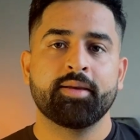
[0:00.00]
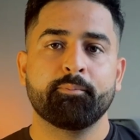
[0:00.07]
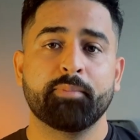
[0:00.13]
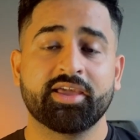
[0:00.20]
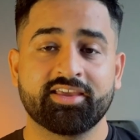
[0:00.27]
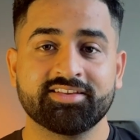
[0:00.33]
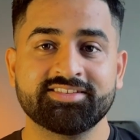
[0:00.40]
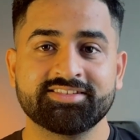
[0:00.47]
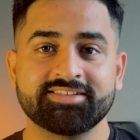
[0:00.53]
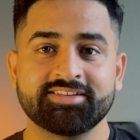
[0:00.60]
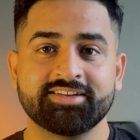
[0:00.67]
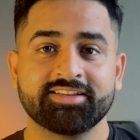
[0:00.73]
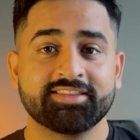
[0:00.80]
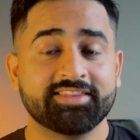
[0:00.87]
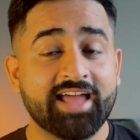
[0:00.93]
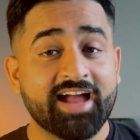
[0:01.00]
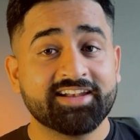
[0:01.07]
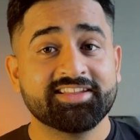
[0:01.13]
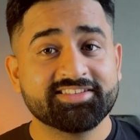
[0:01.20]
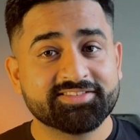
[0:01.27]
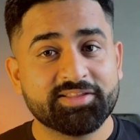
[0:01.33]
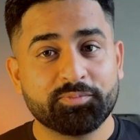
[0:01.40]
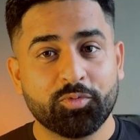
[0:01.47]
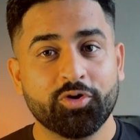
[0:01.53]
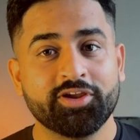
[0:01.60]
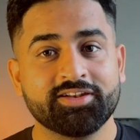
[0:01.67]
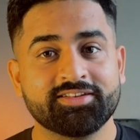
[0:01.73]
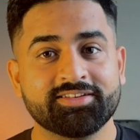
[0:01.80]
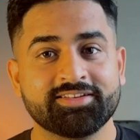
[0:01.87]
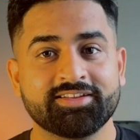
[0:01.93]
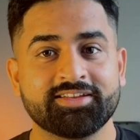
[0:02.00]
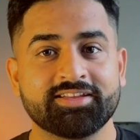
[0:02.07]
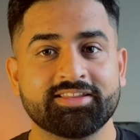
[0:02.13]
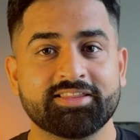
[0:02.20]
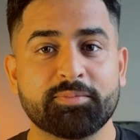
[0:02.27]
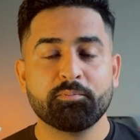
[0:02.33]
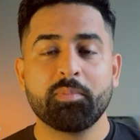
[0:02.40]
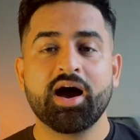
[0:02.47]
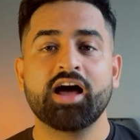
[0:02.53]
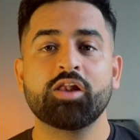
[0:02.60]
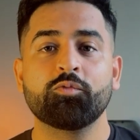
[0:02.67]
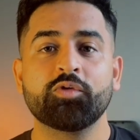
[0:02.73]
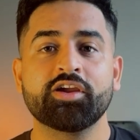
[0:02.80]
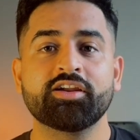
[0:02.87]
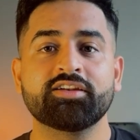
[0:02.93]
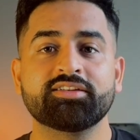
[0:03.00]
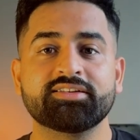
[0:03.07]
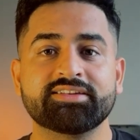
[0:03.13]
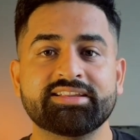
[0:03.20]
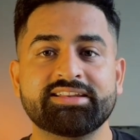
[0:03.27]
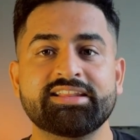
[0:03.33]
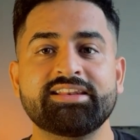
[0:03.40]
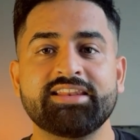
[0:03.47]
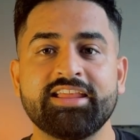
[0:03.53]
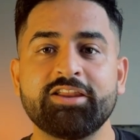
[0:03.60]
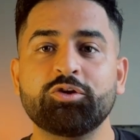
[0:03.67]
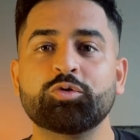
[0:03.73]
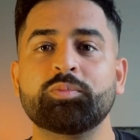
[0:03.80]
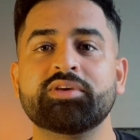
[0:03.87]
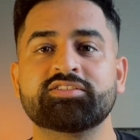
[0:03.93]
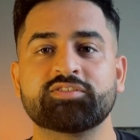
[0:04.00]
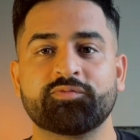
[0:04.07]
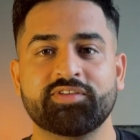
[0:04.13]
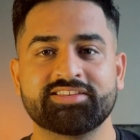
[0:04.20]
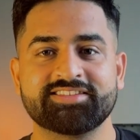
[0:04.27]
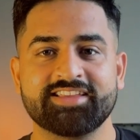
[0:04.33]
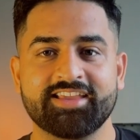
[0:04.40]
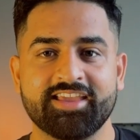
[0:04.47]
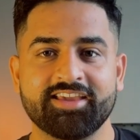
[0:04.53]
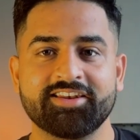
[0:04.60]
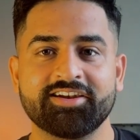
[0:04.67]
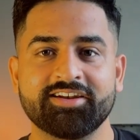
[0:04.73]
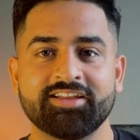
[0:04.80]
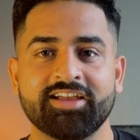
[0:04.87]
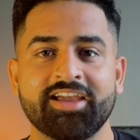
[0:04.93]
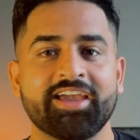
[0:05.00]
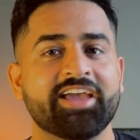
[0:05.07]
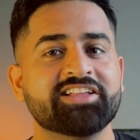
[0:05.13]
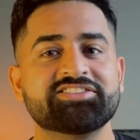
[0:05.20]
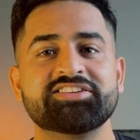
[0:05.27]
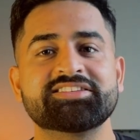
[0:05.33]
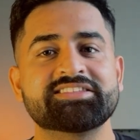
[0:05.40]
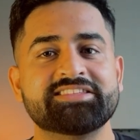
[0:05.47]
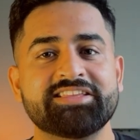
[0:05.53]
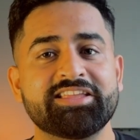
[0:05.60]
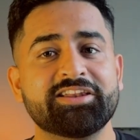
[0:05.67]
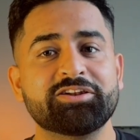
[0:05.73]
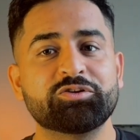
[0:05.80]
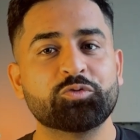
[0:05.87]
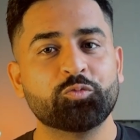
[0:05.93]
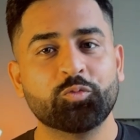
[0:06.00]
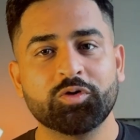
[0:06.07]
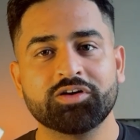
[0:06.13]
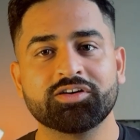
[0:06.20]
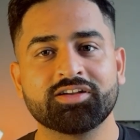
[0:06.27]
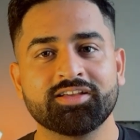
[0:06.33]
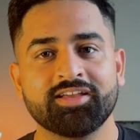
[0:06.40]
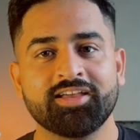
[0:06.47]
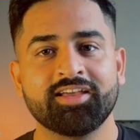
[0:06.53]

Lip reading: Because that is the point. The malware didn't need to be sophisticated. It just needed to work.